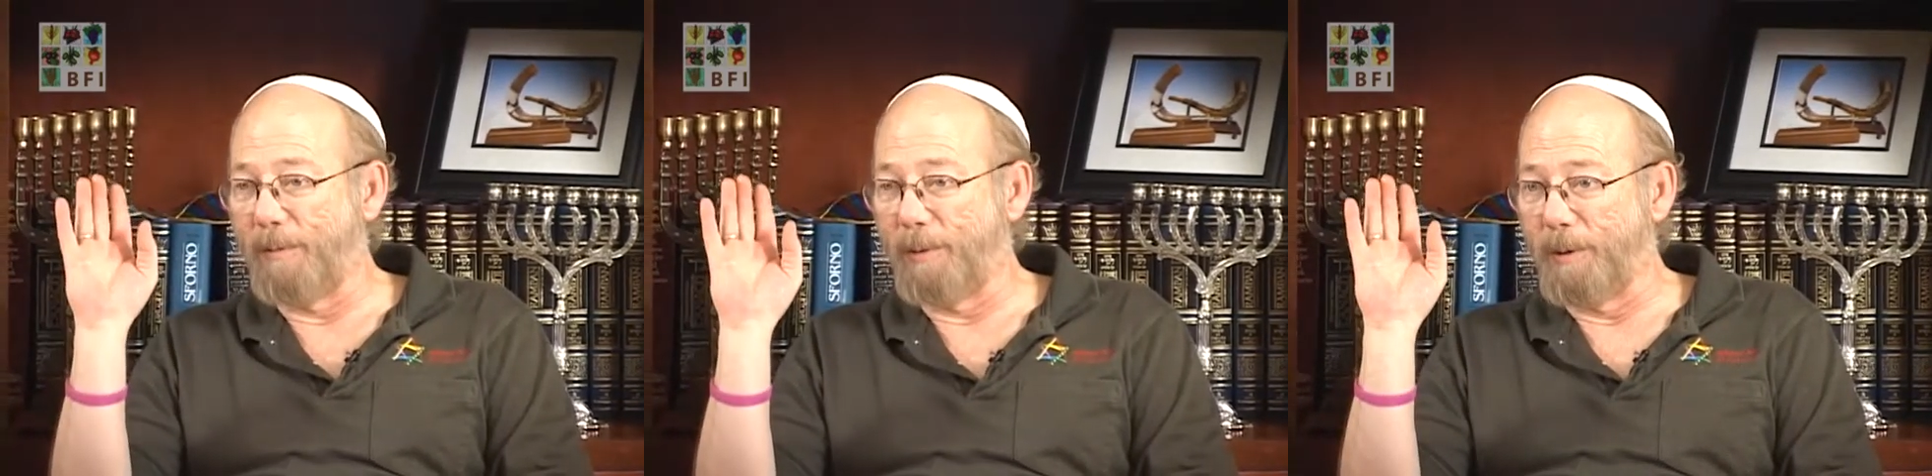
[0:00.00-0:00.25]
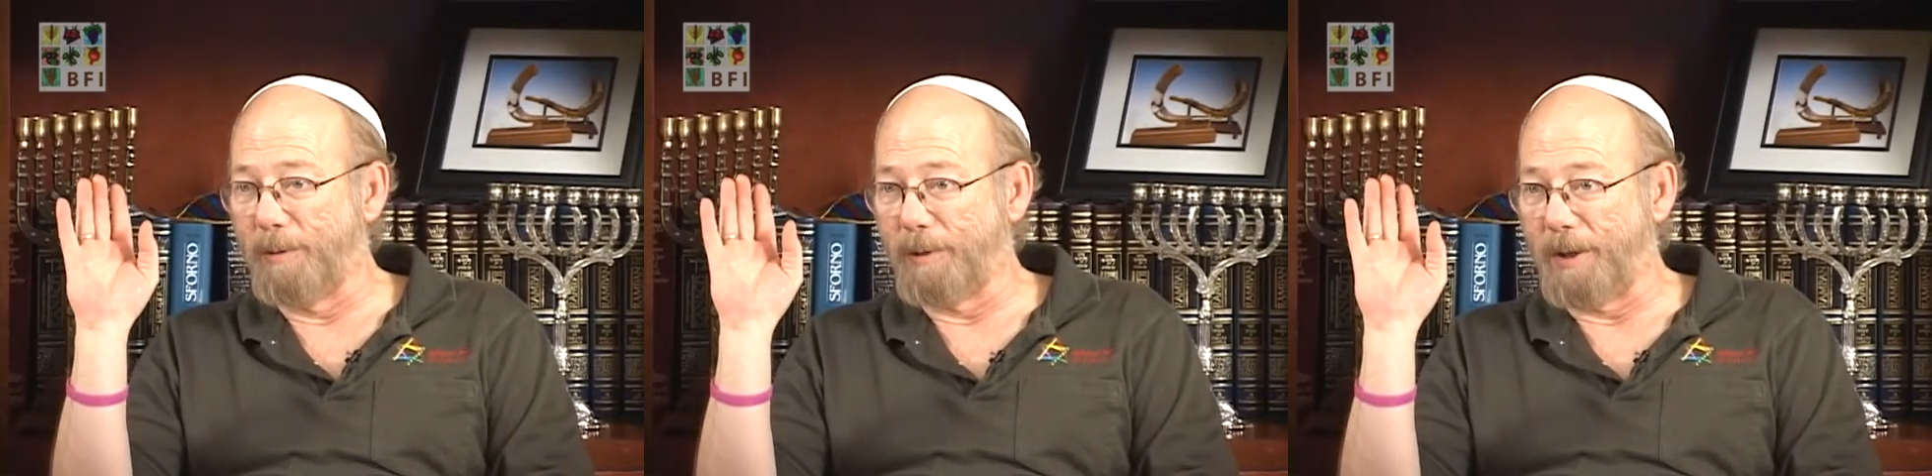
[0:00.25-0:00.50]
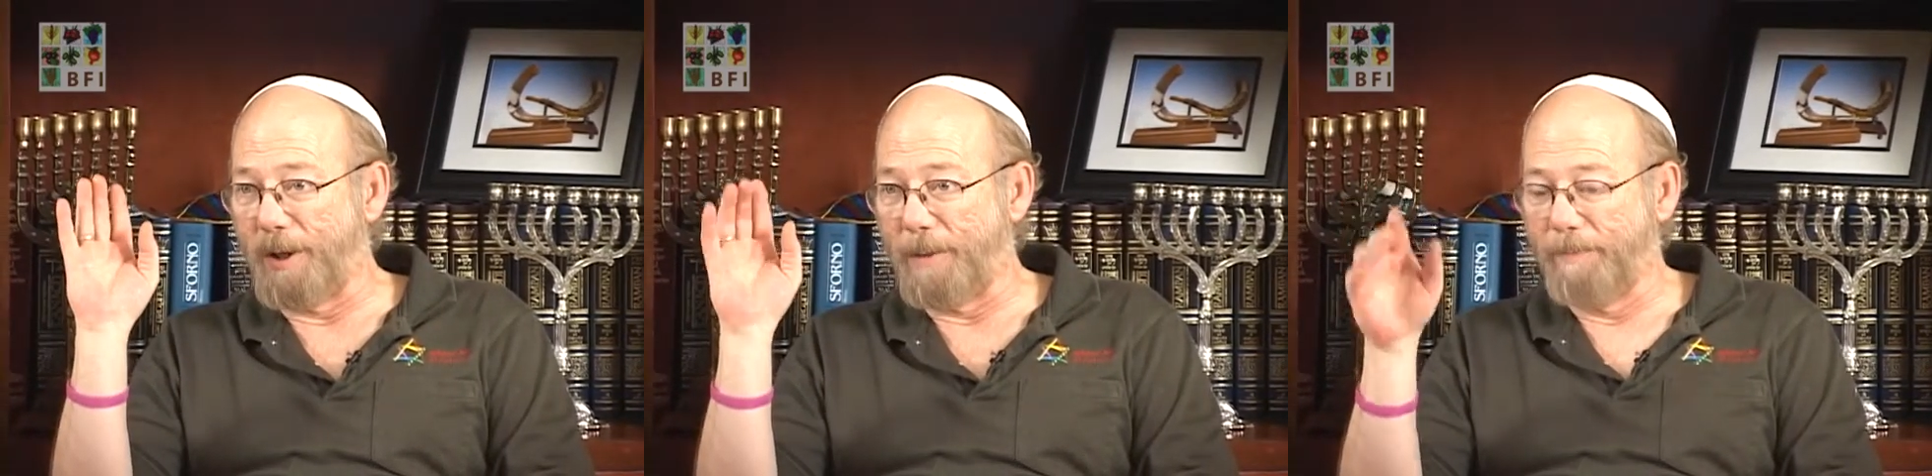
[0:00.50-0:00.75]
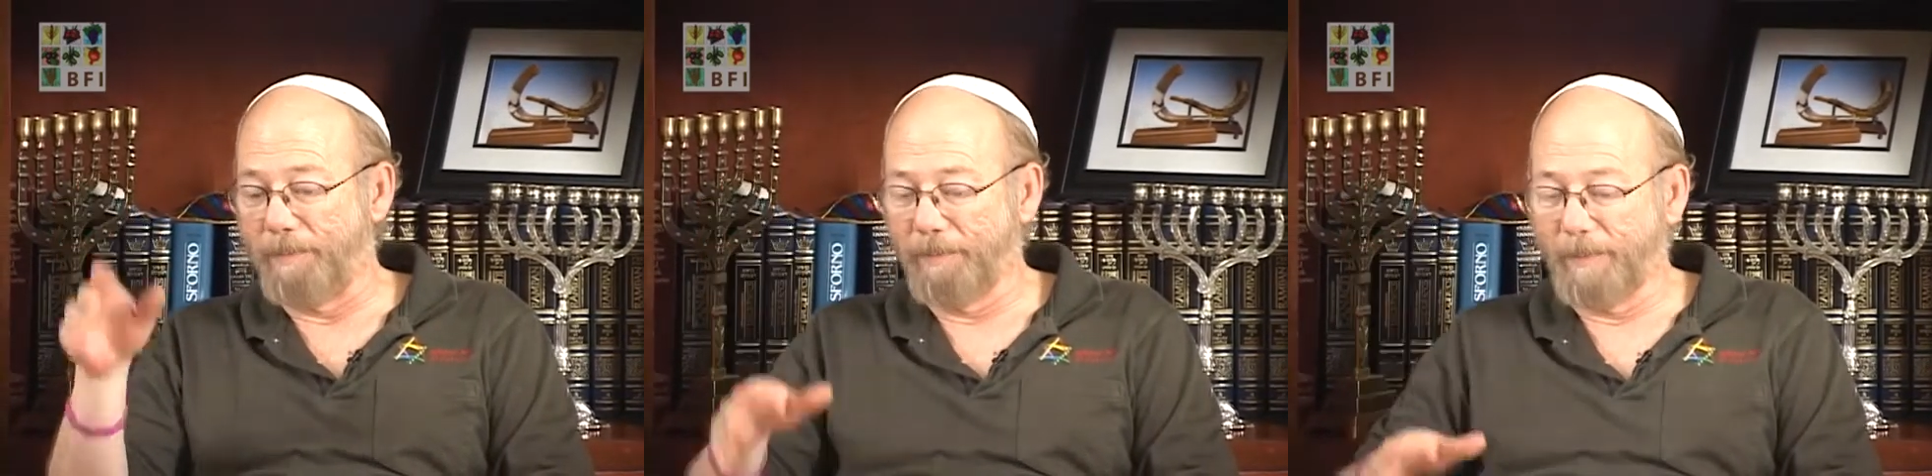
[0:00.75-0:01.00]
the world to
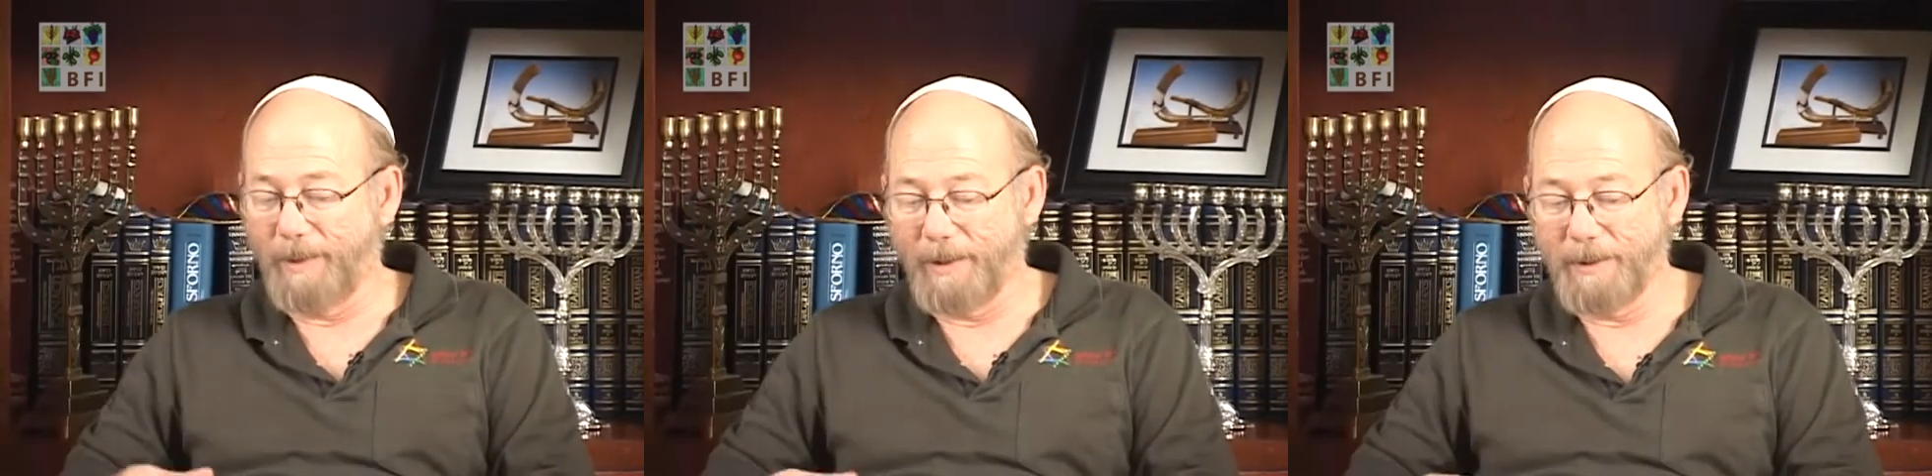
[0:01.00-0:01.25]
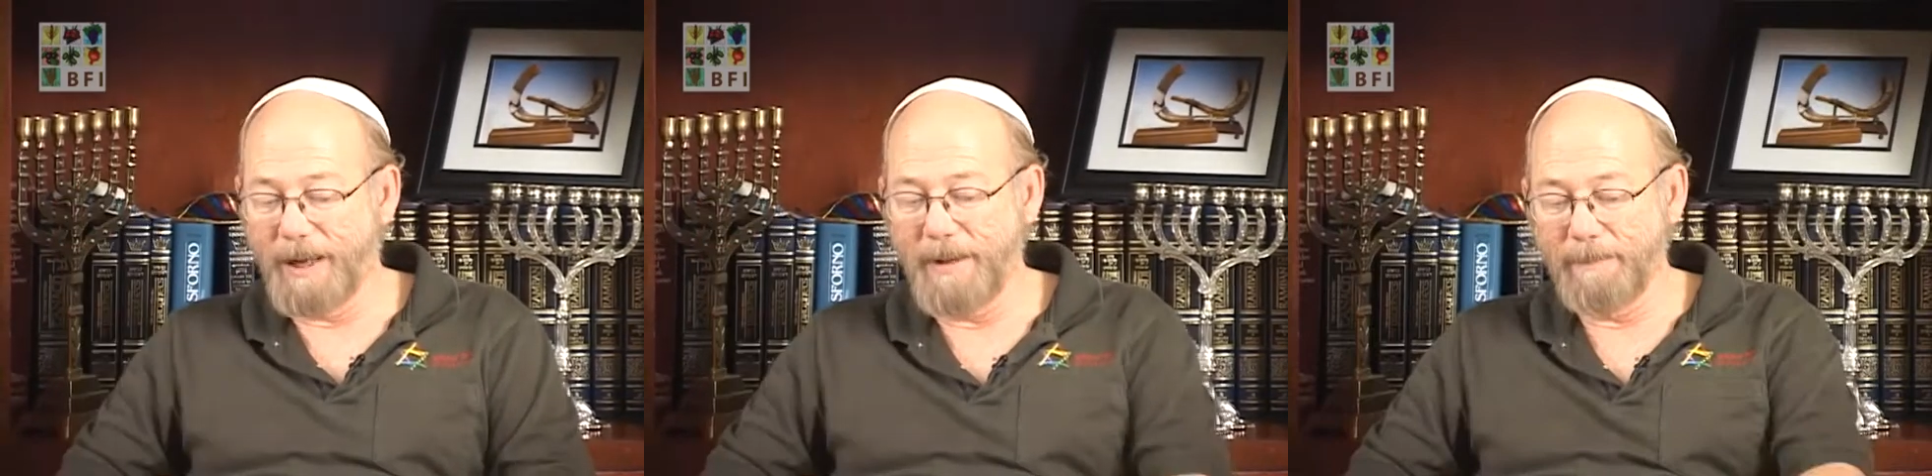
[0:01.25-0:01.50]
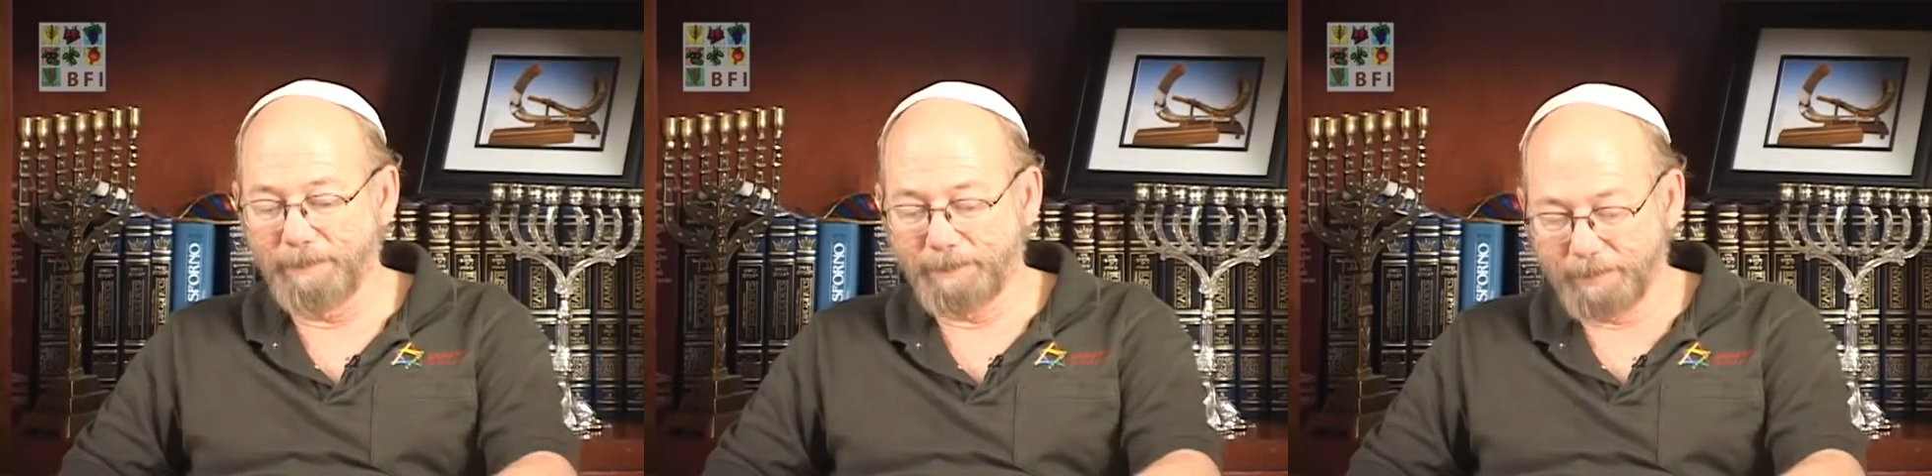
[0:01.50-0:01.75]
come. Okay?